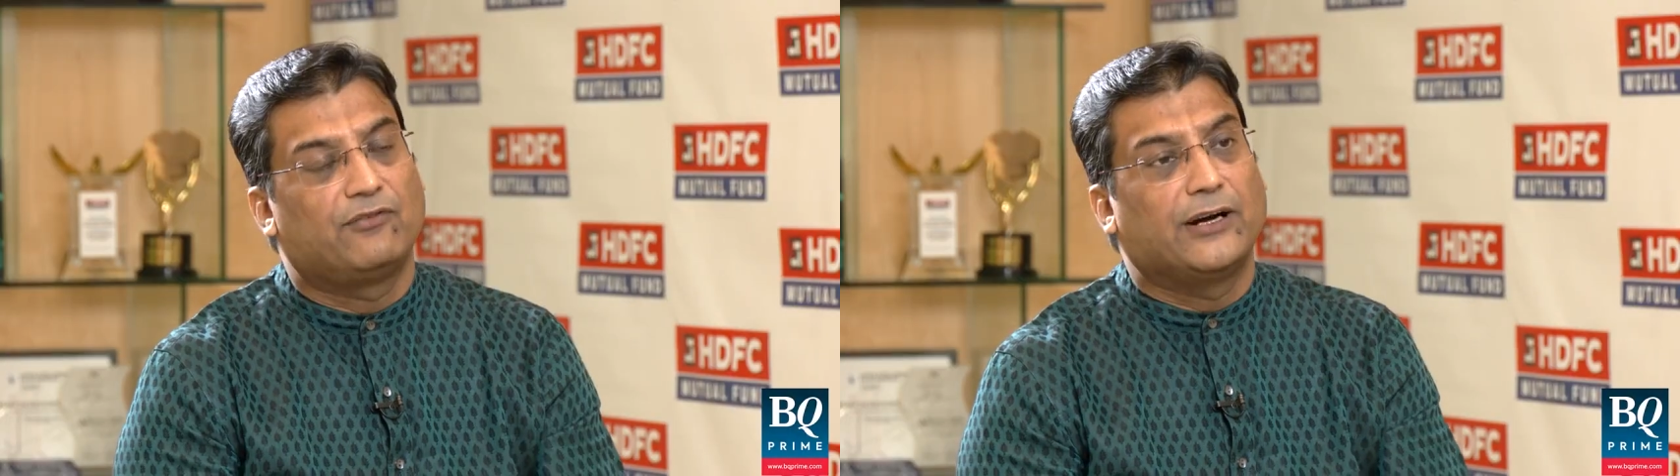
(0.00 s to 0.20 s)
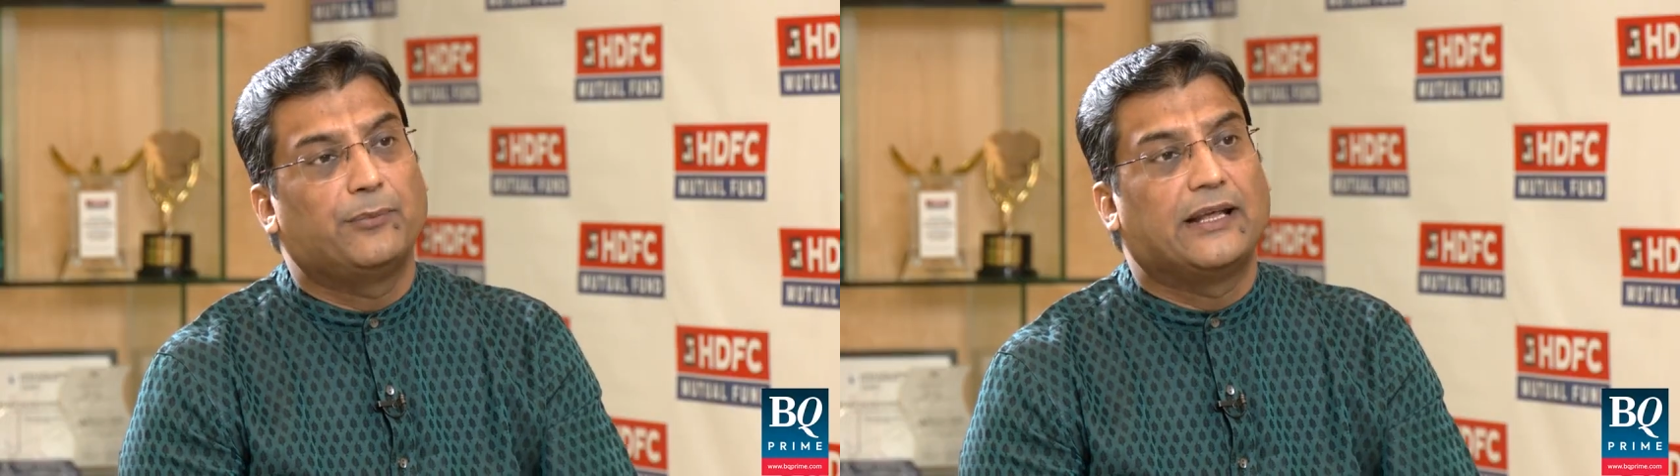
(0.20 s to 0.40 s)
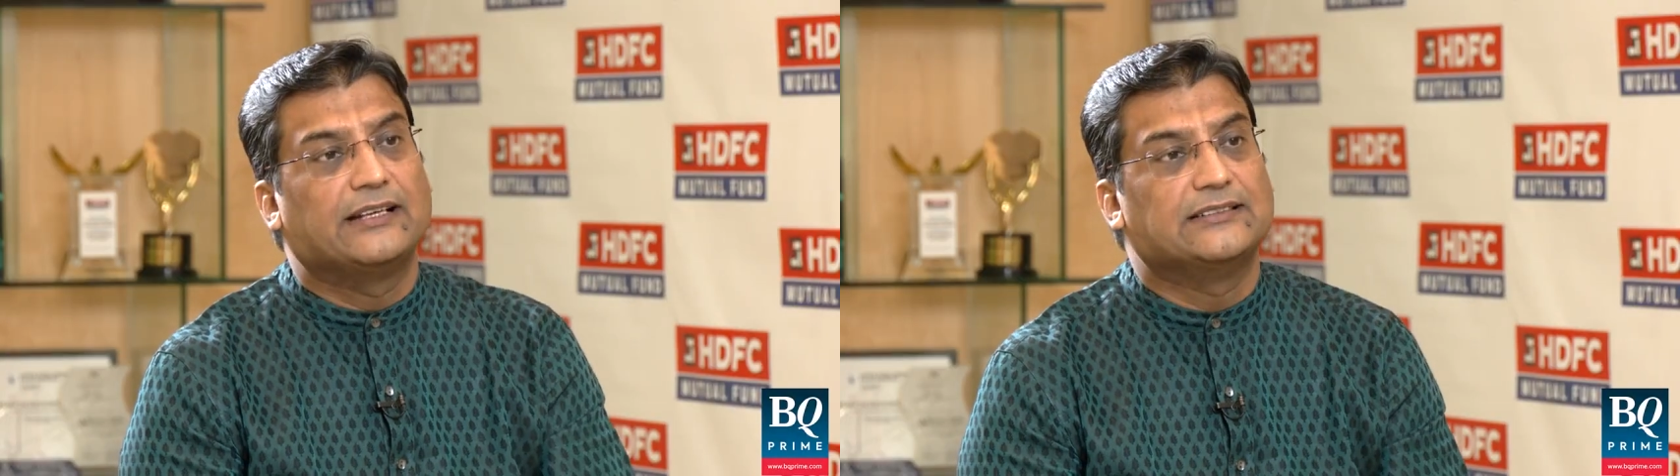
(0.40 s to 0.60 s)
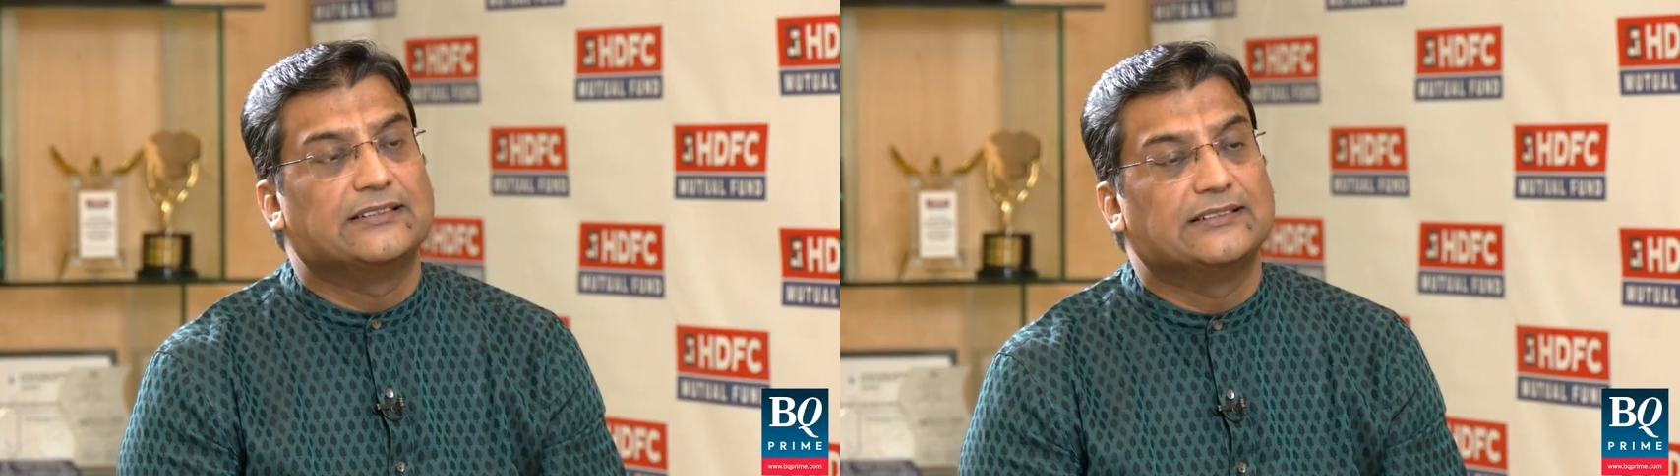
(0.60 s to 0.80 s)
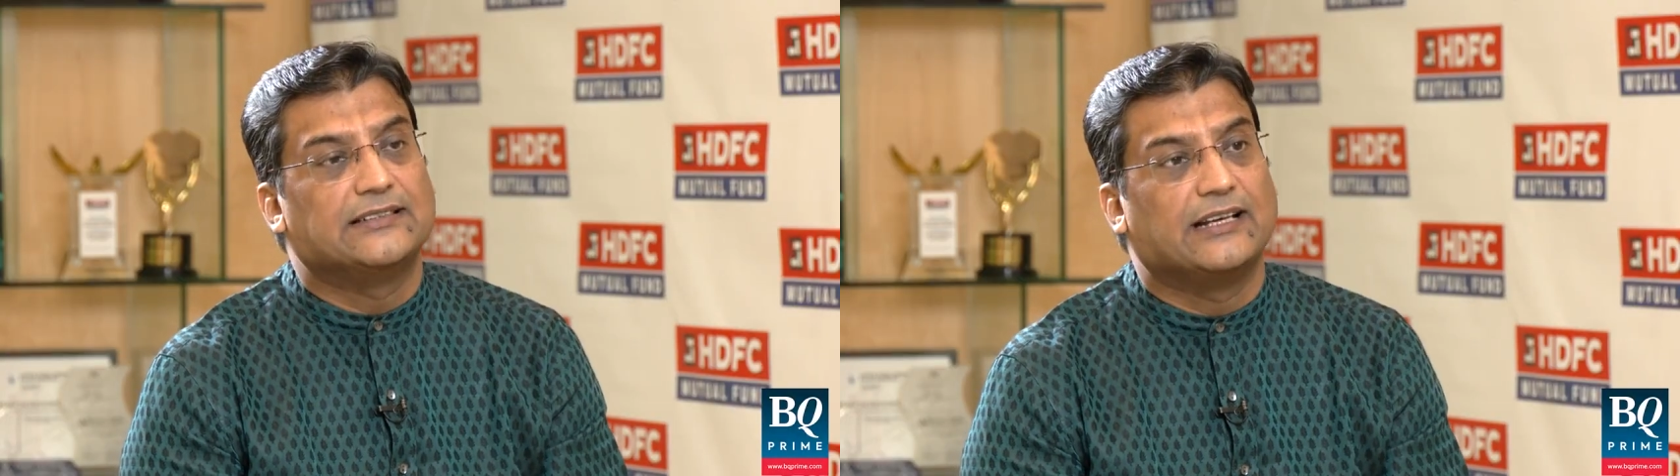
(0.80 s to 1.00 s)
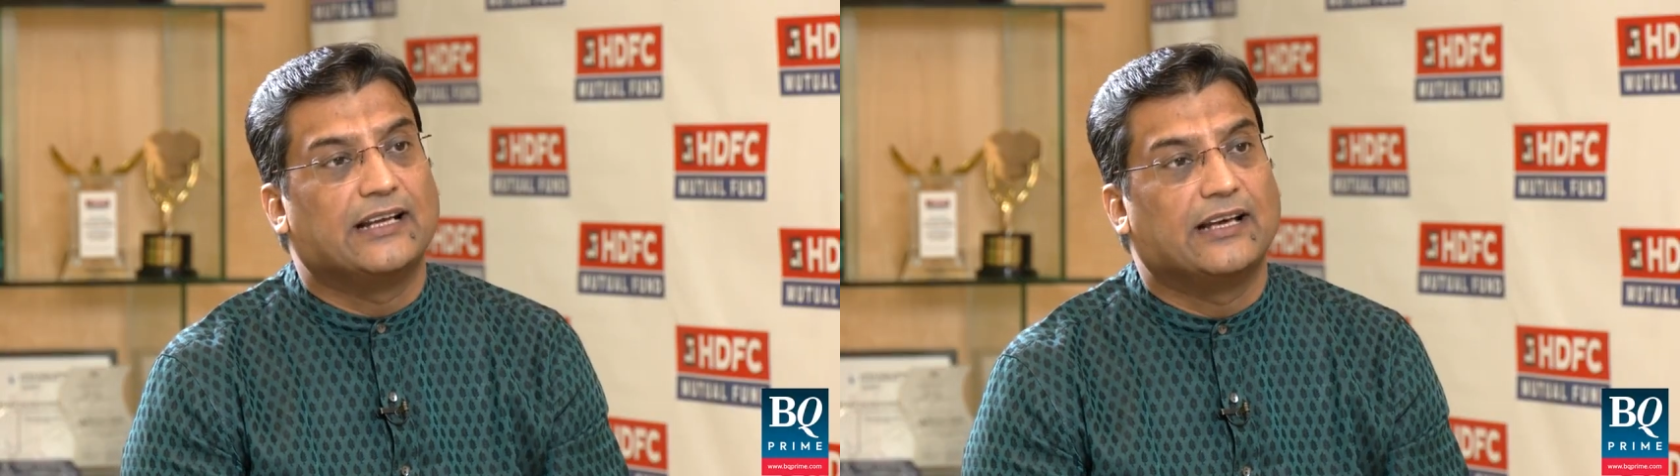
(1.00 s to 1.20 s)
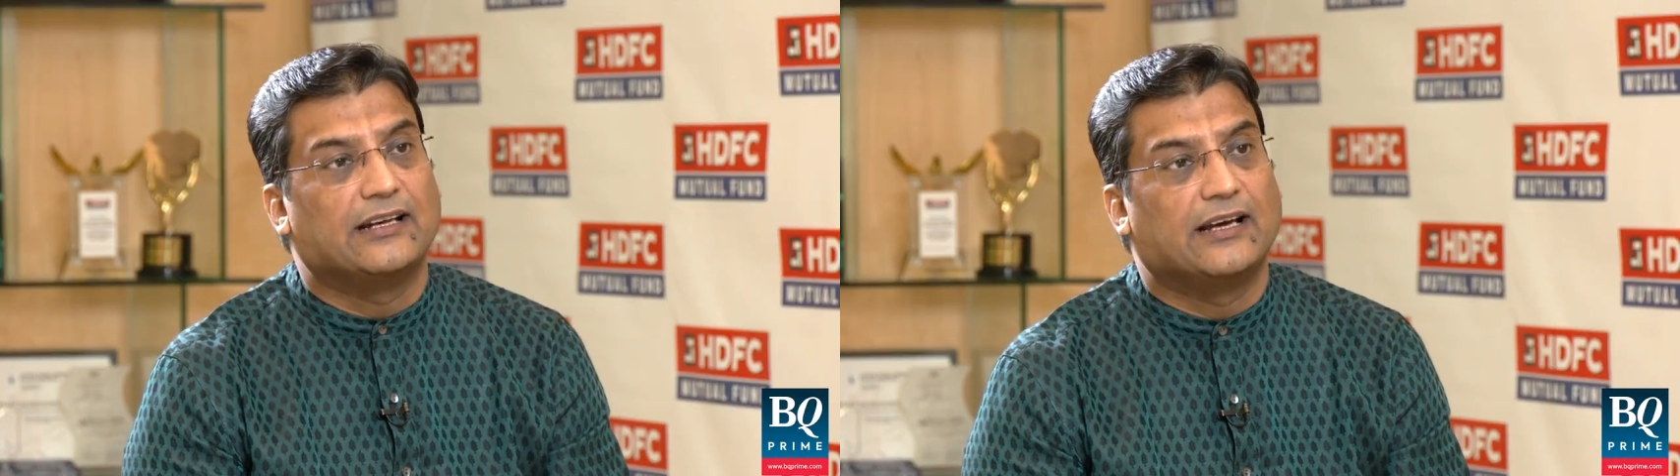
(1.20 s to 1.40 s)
fund managers and our,